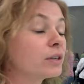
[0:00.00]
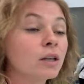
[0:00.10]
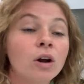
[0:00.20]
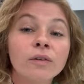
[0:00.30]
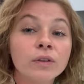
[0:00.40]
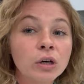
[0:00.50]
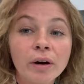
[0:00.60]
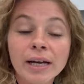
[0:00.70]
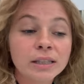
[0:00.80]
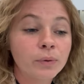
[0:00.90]
And a lot of the
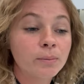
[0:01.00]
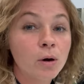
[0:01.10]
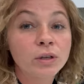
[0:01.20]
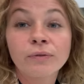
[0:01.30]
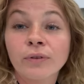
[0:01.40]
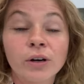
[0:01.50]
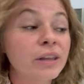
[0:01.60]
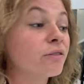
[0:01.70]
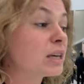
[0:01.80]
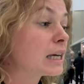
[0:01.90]
grass that we mow is very
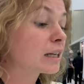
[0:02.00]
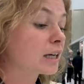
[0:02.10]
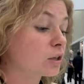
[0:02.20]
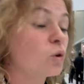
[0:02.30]
thick and